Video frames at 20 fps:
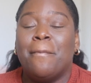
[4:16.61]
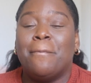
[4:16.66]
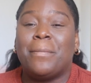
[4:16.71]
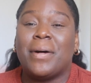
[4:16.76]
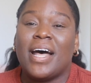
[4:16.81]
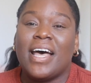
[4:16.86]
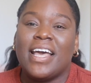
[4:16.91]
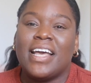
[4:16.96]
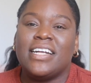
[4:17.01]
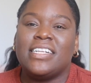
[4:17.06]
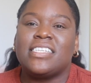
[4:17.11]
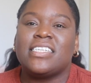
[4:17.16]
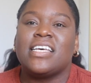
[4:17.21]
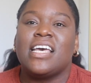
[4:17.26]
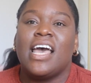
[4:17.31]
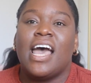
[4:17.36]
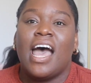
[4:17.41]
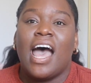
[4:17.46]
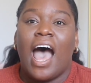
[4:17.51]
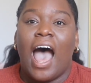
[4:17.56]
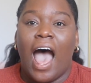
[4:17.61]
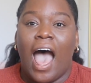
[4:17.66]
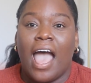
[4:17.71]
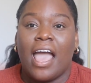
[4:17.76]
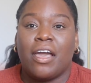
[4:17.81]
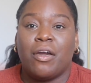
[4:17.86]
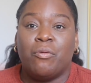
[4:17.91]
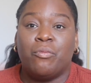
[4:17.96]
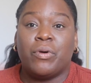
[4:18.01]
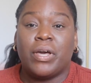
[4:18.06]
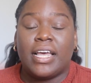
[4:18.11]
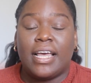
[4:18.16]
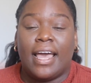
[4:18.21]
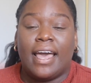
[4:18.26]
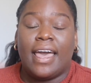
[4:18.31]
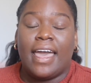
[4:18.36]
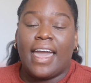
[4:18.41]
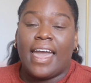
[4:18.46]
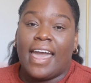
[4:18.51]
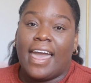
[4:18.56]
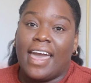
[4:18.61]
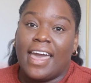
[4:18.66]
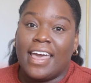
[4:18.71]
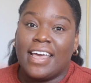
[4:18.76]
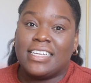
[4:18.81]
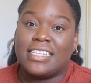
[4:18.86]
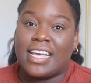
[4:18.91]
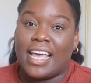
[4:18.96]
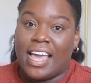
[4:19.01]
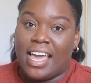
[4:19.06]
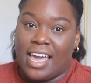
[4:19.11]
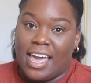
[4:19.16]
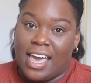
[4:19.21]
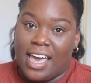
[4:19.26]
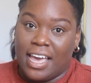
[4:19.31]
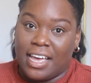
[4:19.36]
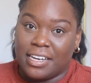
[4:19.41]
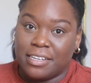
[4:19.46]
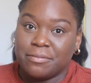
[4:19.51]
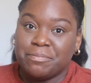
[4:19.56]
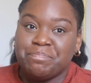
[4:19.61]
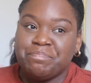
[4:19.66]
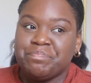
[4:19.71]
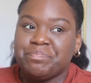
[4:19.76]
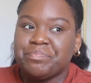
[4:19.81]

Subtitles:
But I went ahead and